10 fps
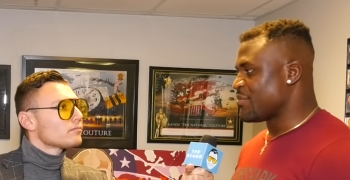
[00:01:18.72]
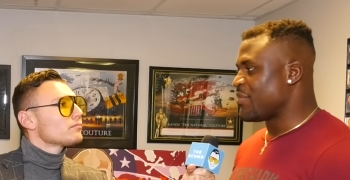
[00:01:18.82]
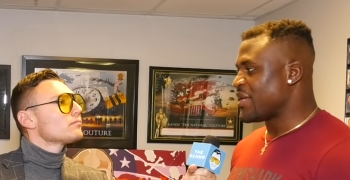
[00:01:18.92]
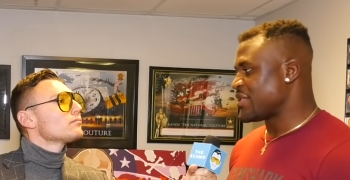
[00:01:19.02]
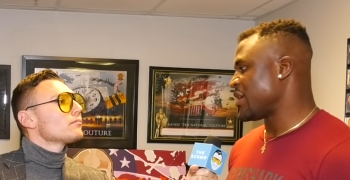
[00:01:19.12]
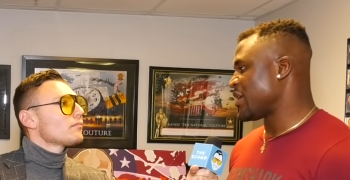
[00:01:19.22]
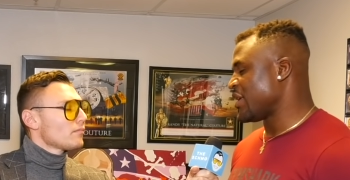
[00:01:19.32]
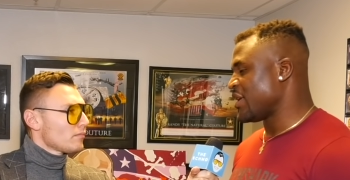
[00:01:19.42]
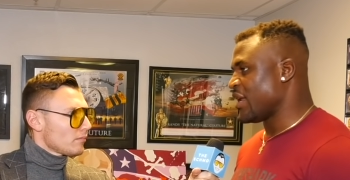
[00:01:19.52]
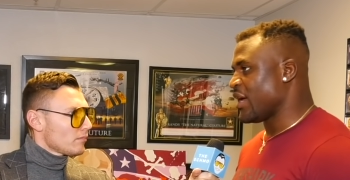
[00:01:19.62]

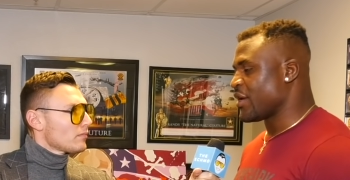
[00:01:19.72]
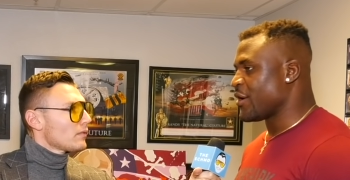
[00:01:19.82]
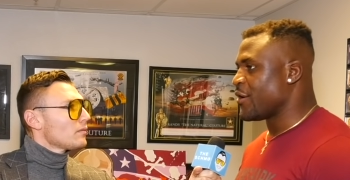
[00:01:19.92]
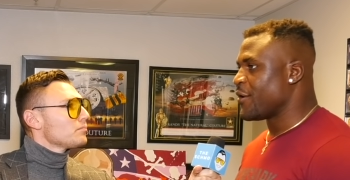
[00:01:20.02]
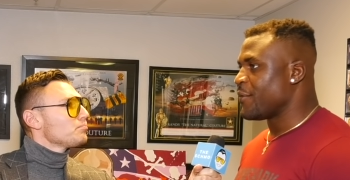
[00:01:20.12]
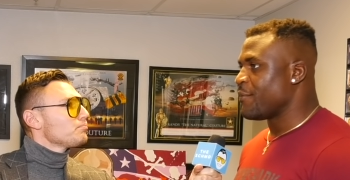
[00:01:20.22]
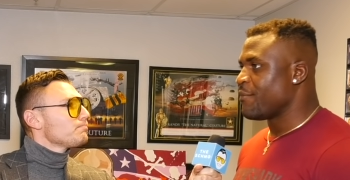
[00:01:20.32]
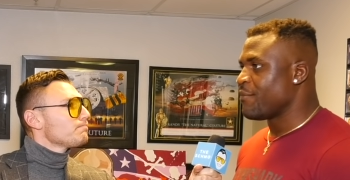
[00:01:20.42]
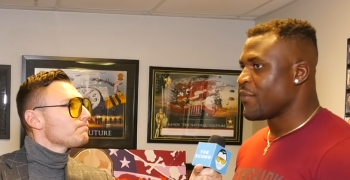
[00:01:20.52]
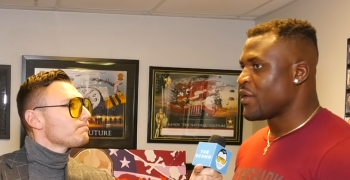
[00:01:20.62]
Speaker 1: basically like
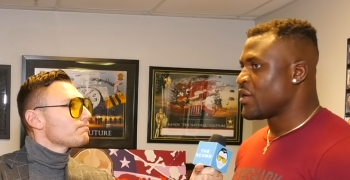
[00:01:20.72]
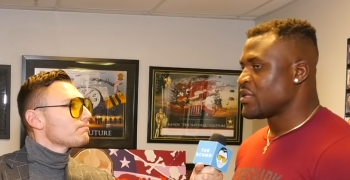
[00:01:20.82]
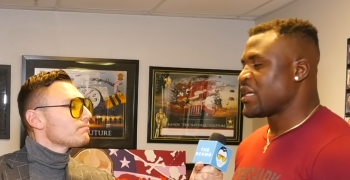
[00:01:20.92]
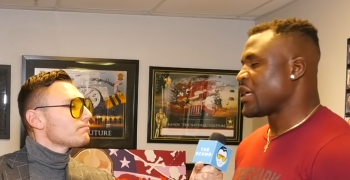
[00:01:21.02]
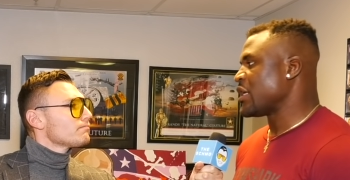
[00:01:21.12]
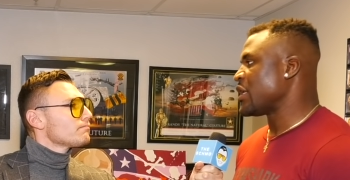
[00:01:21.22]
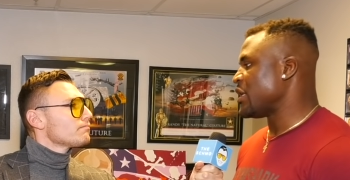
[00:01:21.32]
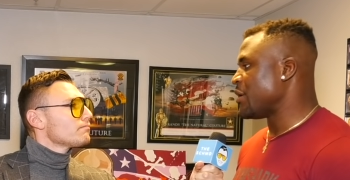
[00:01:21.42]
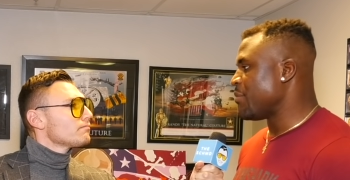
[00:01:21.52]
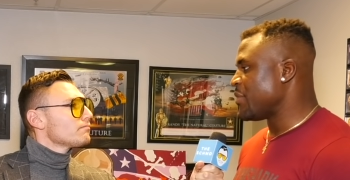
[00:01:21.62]
um, technically
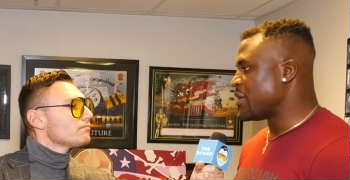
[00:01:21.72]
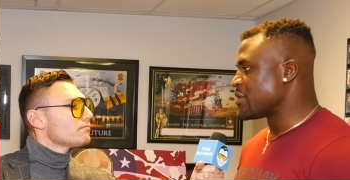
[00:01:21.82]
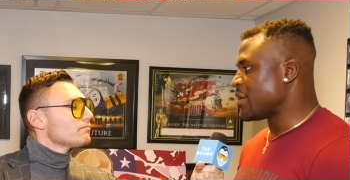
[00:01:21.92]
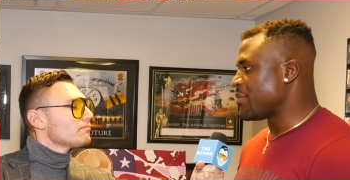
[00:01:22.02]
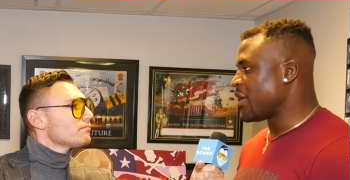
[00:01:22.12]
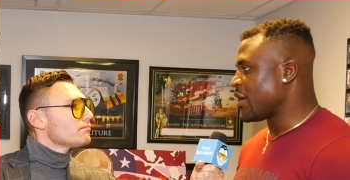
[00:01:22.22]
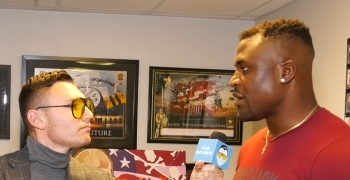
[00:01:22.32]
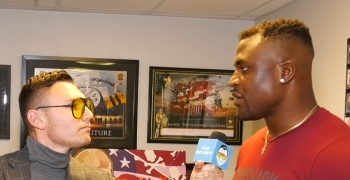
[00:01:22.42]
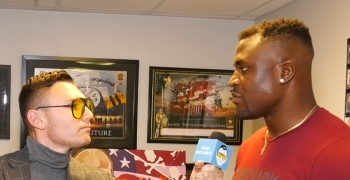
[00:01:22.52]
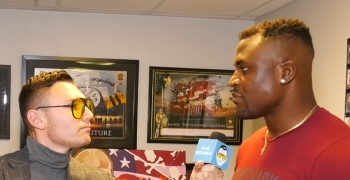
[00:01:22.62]
the, the same
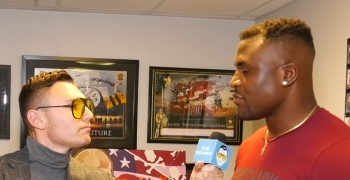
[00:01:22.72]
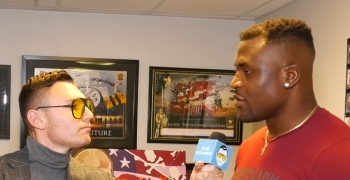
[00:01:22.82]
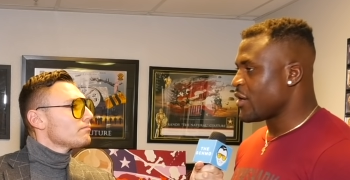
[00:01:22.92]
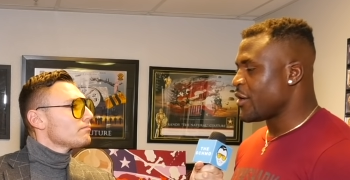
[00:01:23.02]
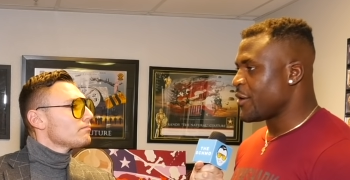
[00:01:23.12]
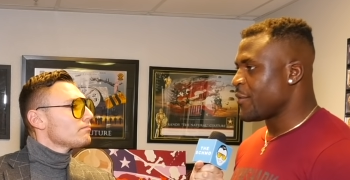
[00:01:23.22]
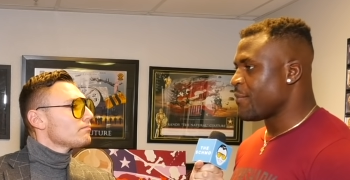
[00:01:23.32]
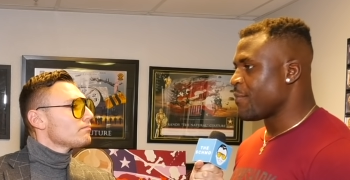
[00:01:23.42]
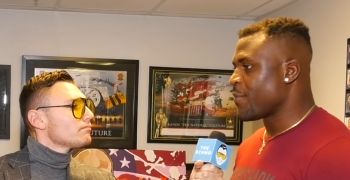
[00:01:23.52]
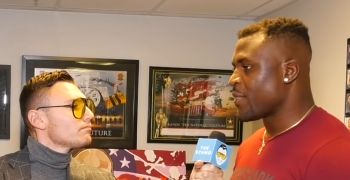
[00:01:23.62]
thing,
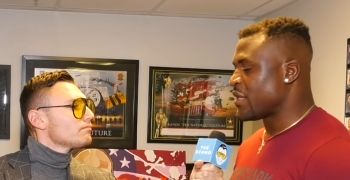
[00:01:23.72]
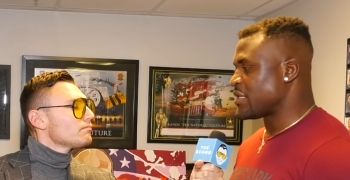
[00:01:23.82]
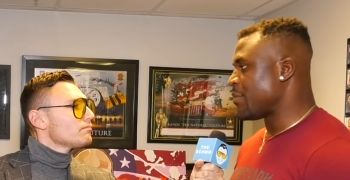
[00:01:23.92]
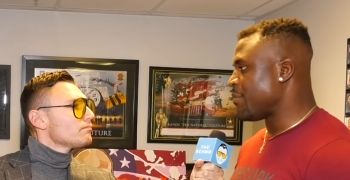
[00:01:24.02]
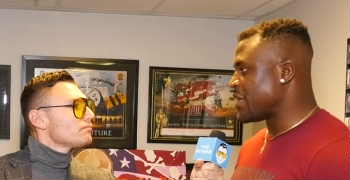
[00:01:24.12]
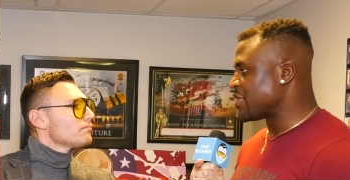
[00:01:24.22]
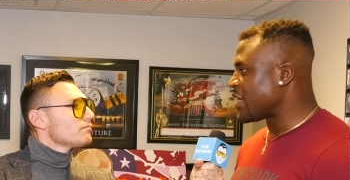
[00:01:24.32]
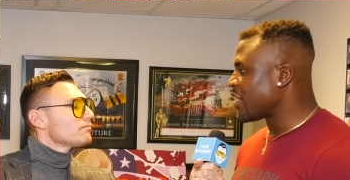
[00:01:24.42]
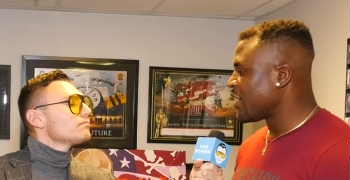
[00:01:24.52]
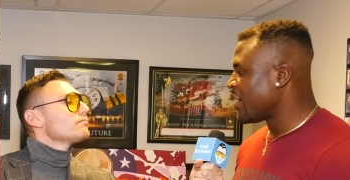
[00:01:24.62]
um, the same
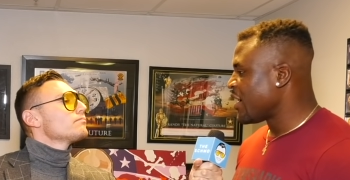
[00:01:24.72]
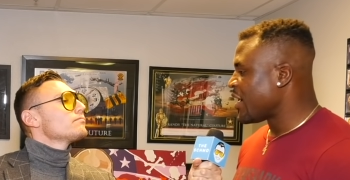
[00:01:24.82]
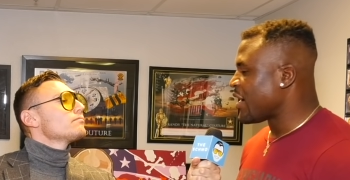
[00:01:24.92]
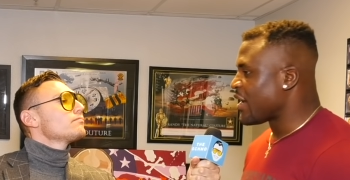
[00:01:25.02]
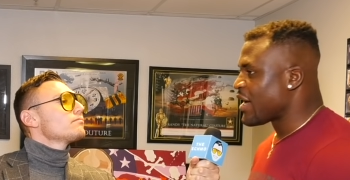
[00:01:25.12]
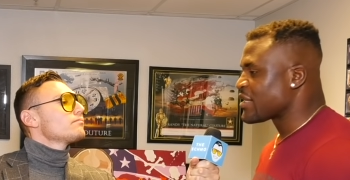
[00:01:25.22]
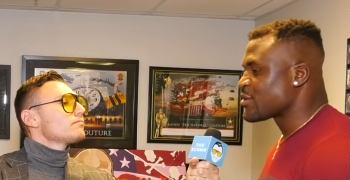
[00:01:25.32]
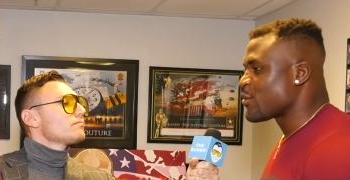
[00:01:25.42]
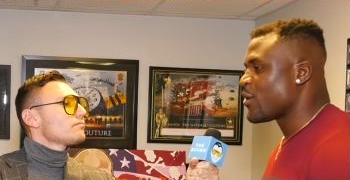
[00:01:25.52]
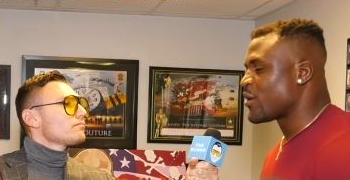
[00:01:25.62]
basic. And
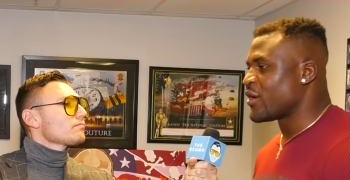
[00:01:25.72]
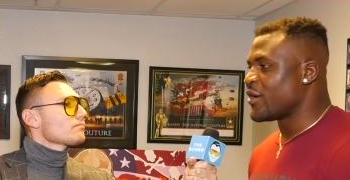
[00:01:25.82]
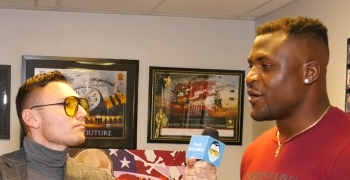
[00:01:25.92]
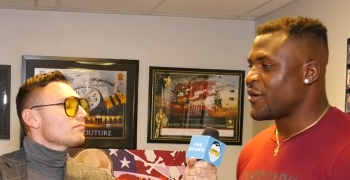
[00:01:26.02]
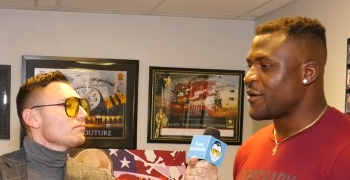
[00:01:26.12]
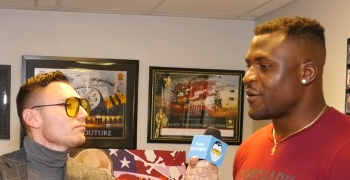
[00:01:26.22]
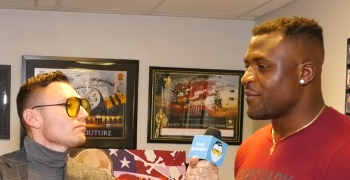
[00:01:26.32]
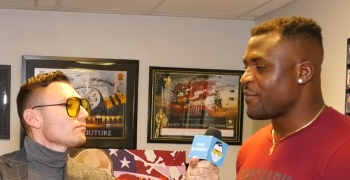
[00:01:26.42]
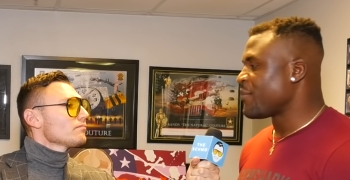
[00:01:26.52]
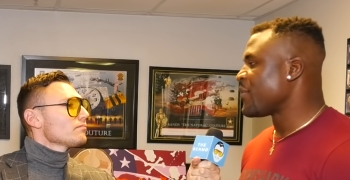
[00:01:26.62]
that's what, uh,
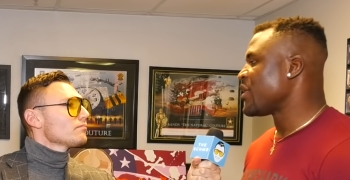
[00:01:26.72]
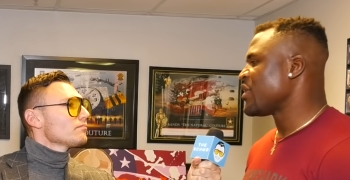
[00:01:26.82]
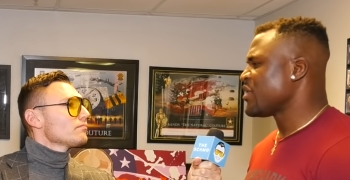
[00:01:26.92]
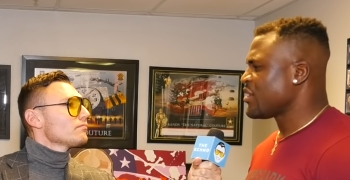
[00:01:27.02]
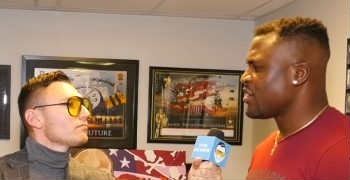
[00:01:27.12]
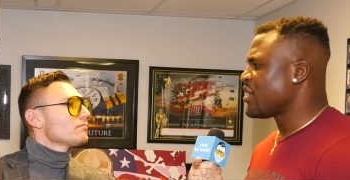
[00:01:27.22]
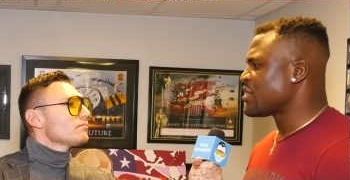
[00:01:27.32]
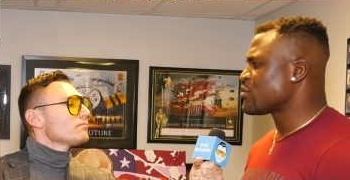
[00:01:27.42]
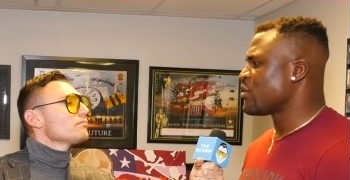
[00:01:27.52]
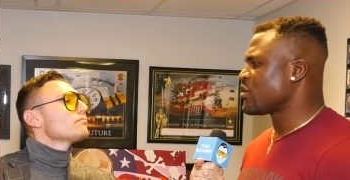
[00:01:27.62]

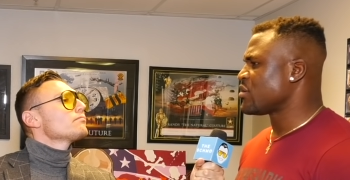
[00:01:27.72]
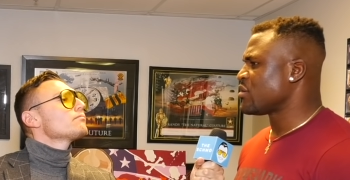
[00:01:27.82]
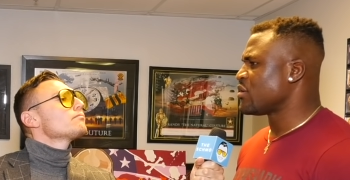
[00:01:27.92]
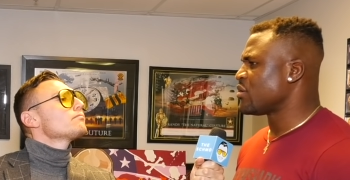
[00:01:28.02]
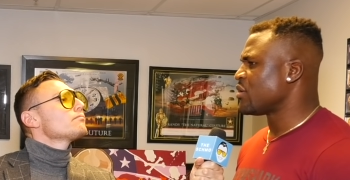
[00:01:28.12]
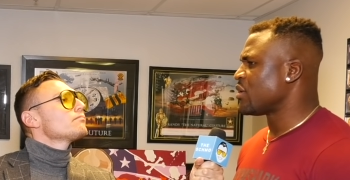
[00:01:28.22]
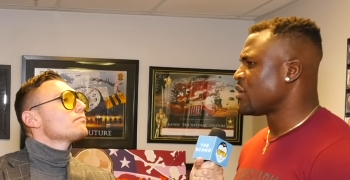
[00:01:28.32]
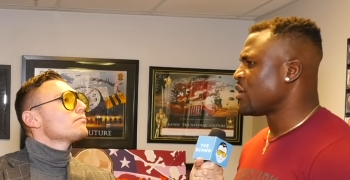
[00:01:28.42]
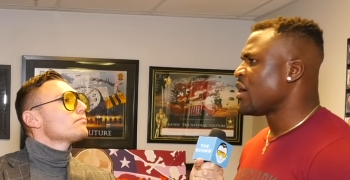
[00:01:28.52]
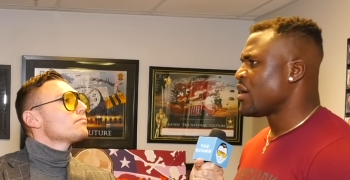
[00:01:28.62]
that's what
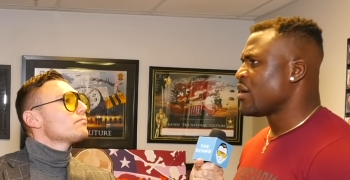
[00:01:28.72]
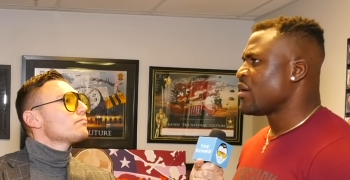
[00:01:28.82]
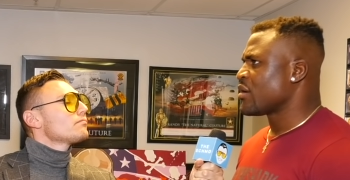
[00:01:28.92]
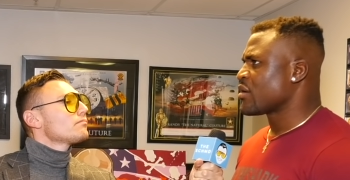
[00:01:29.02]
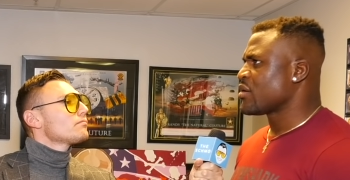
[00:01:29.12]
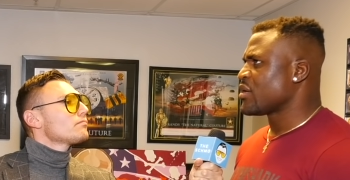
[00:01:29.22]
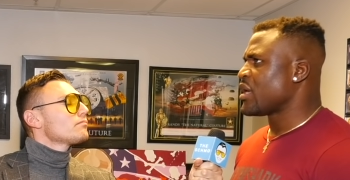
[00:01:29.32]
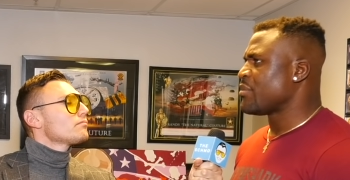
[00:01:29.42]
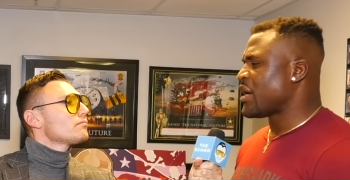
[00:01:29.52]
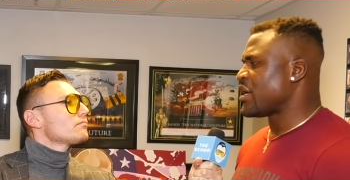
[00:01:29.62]
uh,
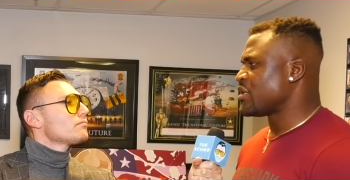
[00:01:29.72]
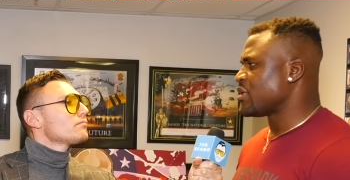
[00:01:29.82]
get my